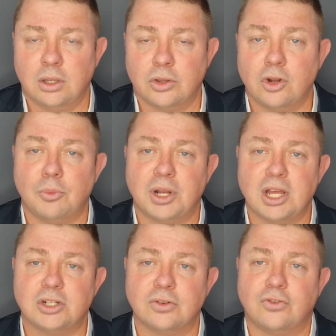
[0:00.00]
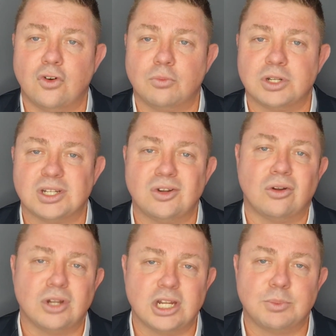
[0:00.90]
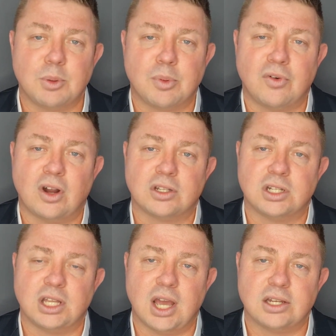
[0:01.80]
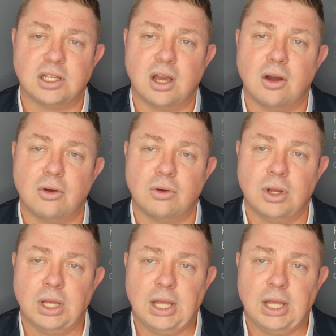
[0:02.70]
The nomination form does not need to be provided to the ATO.